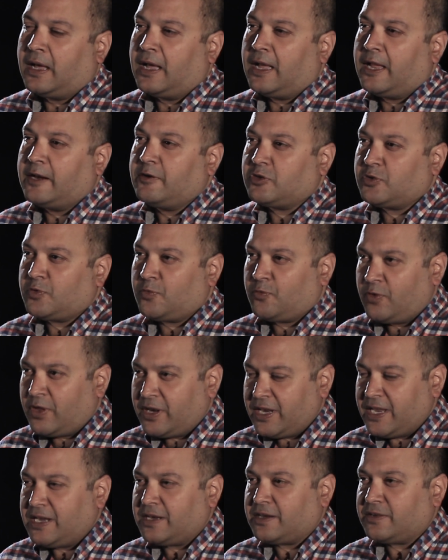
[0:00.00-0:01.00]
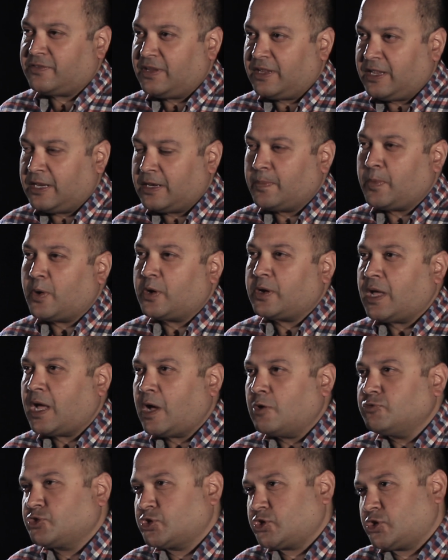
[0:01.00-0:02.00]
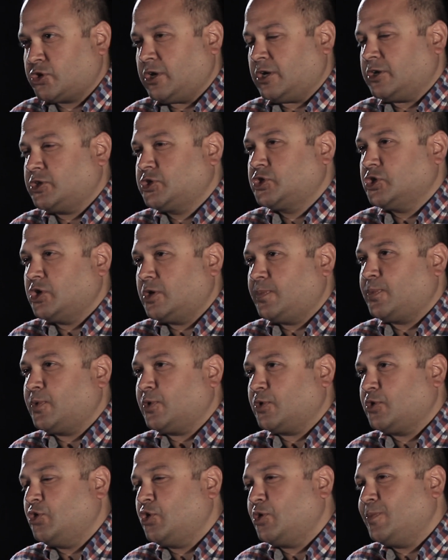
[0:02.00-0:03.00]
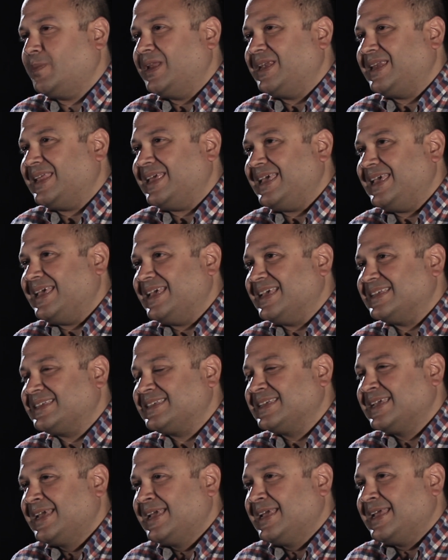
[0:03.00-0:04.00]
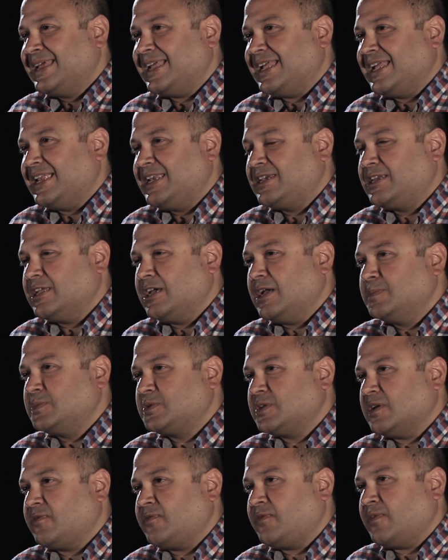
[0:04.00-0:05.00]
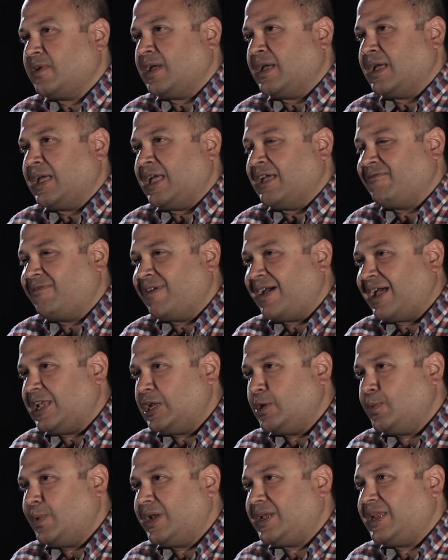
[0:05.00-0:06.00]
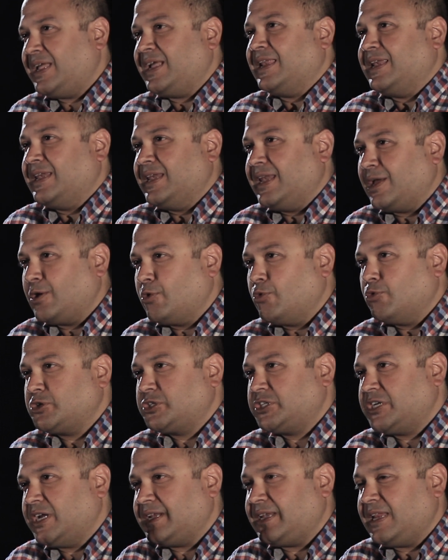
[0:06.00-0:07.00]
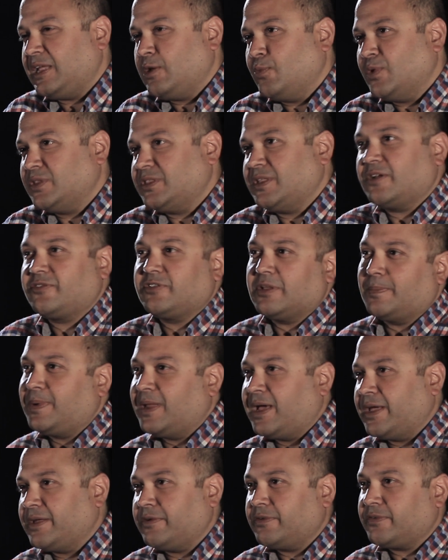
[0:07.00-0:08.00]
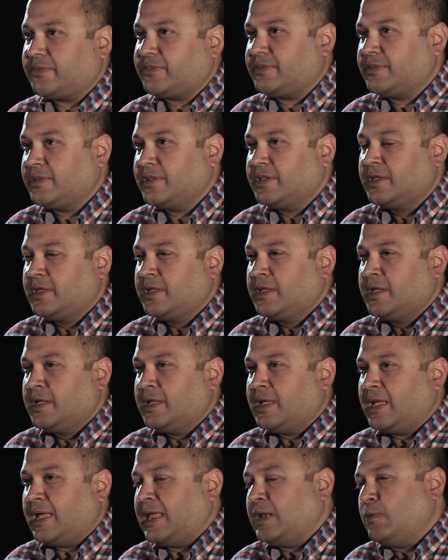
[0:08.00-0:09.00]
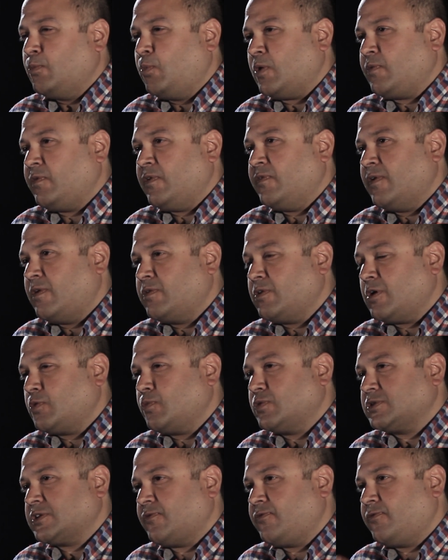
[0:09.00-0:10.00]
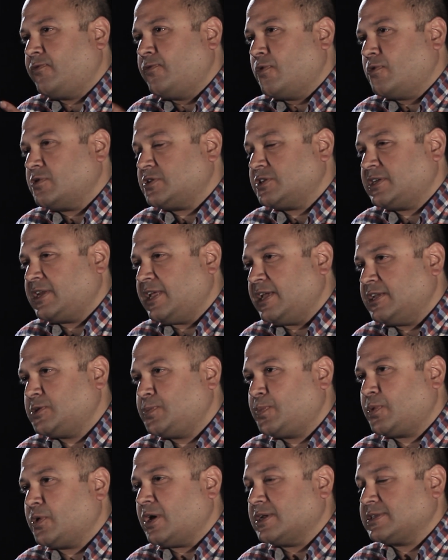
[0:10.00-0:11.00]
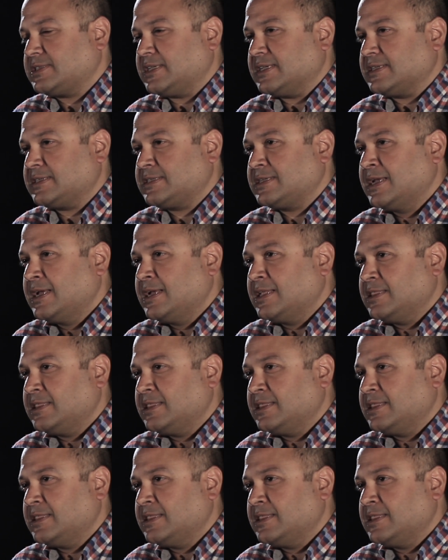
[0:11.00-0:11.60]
It was very interesting about how structured procurement is in terms of evaluating and negotiating with their suppliers. And what we found out was a 4-stage process